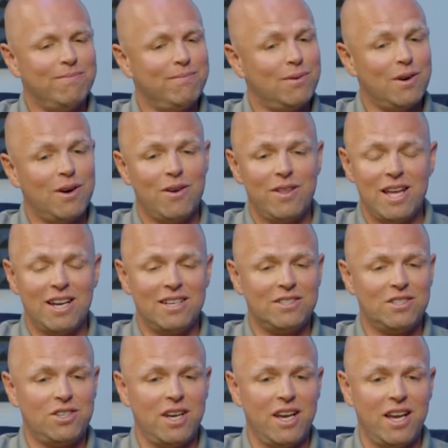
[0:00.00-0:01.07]
Bro, that
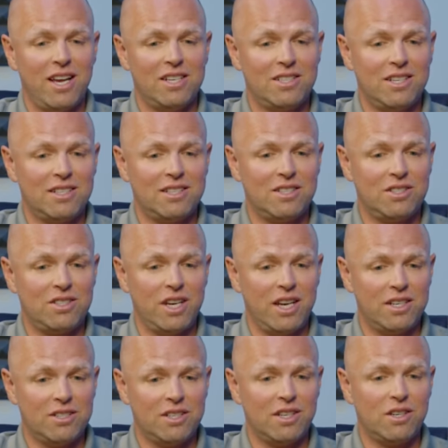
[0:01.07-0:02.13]
has changed. It's
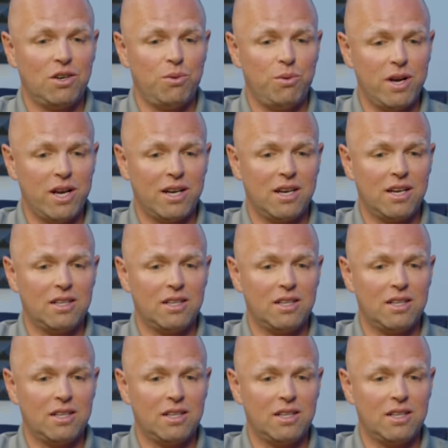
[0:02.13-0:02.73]
changing quick.